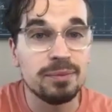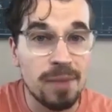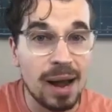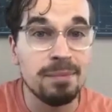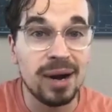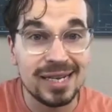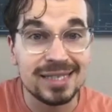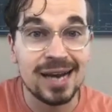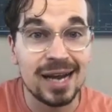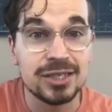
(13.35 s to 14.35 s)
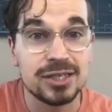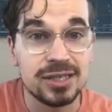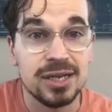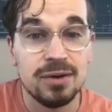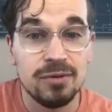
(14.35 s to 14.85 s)
My money is not
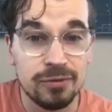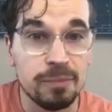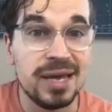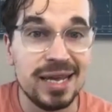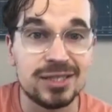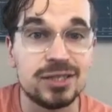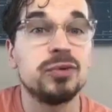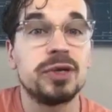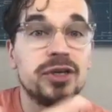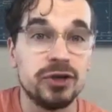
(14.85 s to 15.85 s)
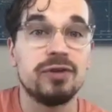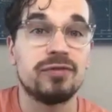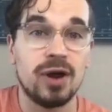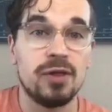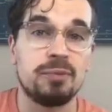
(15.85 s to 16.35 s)
just for me, it's doing good
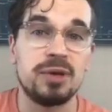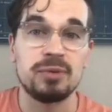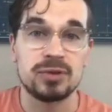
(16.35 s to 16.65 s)
for other people.